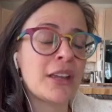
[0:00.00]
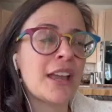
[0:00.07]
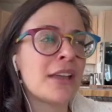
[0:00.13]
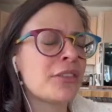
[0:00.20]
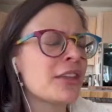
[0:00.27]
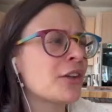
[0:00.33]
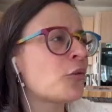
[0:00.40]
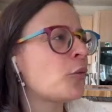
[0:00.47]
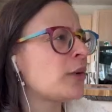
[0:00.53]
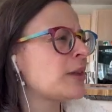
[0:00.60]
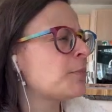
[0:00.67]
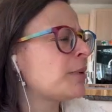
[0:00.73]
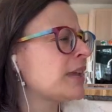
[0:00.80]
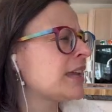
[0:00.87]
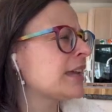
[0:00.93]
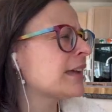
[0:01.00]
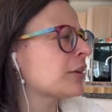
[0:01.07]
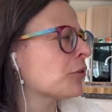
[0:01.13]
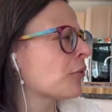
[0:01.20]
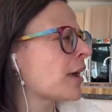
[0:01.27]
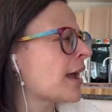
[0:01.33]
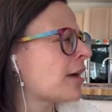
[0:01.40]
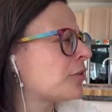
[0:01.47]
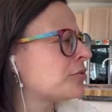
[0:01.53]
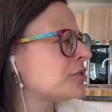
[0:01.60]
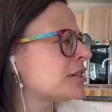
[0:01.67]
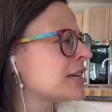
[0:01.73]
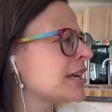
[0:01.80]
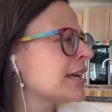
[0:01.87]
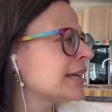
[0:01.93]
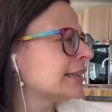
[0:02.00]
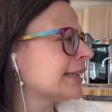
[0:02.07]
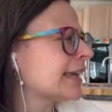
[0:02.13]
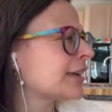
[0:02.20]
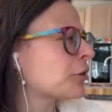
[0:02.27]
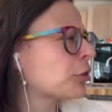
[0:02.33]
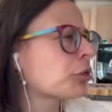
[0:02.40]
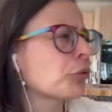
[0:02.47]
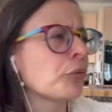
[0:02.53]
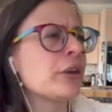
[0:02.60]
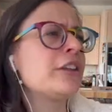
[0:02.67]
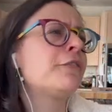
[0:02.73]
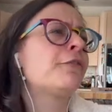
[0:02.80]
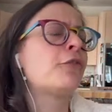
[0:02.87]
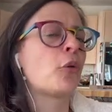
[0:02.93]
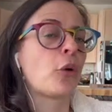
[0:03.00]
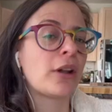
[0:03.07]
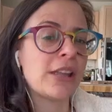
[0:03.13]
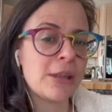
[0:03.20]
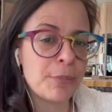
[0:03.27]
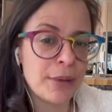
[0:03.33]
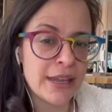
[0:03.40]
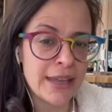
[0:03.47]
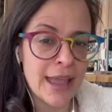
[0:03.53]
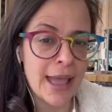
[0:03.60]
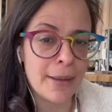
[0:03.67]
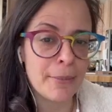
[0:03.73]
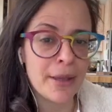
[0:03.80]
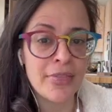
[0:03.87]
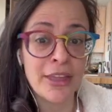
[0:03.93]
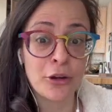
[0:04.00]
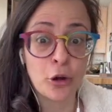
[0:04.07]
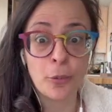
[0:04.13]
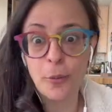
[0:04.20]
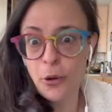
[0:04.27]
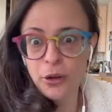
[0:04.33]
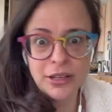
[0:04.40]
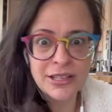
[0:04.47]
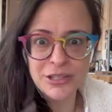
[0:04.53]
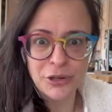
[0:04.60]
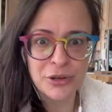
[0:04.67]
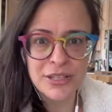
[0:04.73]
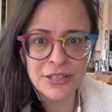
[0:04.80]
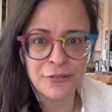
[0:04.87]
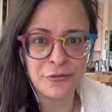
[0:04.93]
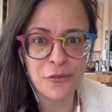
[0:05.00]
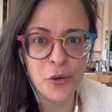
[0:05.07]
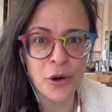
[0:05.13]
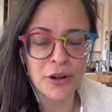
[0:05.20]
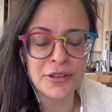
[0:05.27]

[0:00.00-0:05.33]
I think we peak at around like 3:40 p.m. and then her party starts at 4.